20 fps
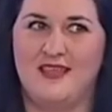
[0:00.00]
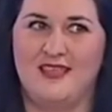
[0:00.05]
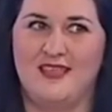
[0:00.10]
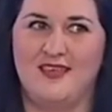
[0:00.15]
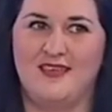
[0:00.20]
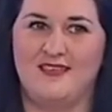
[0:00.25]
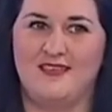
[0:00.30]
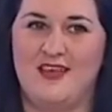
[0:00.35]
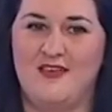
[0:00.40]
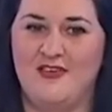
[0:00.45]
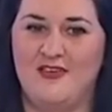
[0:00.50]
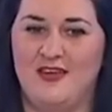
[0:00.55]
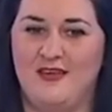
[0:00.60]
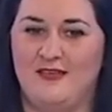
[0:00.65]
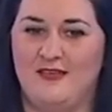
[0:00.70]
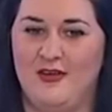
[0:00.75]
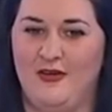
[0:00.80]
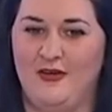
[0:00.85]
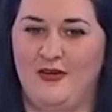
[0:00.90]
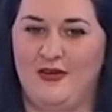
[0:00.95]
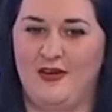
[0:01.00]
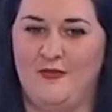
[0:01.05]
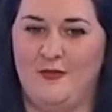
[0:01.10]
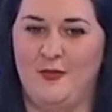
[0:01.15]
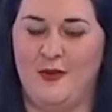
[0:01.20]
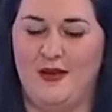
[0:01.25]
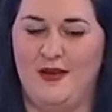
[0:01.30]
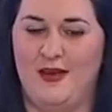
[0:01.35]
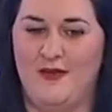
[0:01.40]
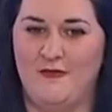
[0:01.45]
I think, 7 years old, I've
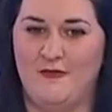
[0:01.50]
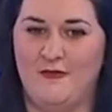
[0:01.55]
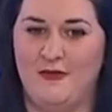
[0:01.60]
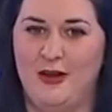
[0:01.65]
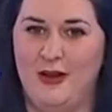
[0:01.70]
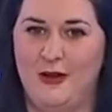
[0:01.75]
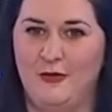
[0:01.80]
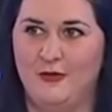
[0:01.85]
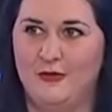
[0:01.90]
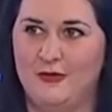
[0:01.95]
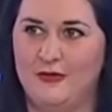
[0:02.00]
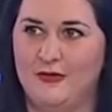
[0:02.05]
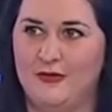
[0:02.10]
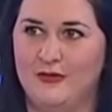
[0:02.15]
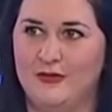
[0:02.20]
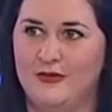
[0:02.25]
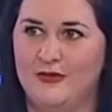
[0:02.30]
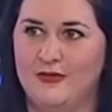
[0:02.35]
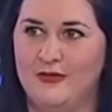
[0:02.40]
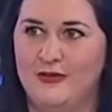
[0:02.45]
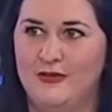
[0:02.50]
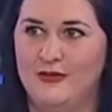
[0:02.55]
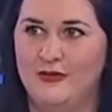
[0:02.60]
been in every local